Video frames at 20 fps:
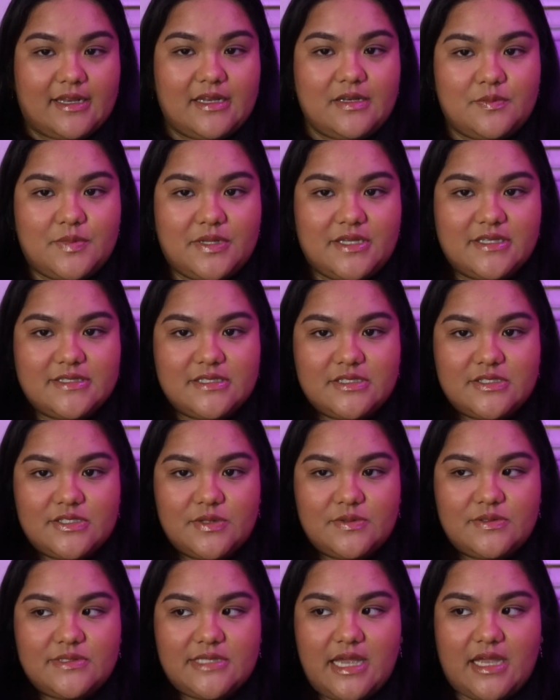it because it's
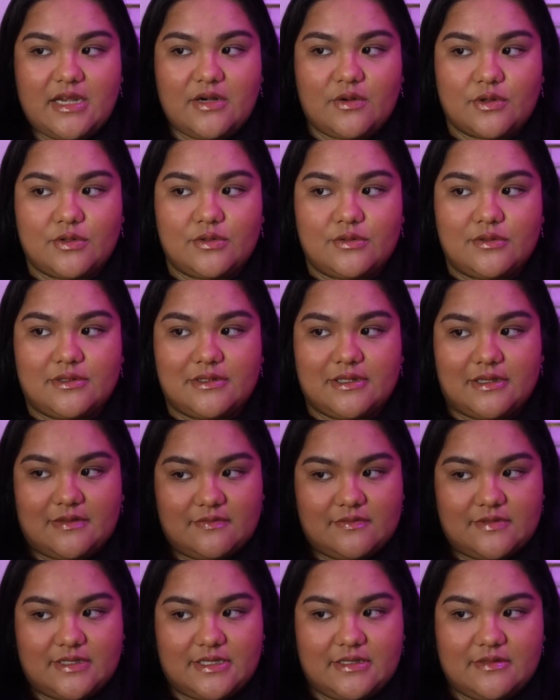so sad, or who
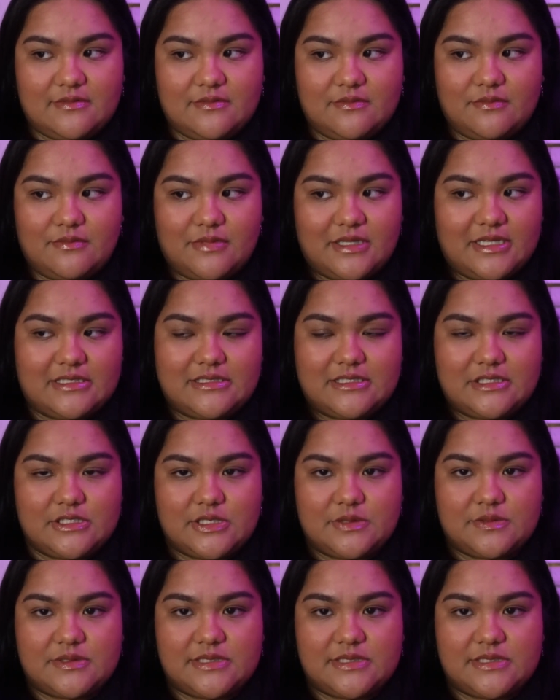loves it because it's so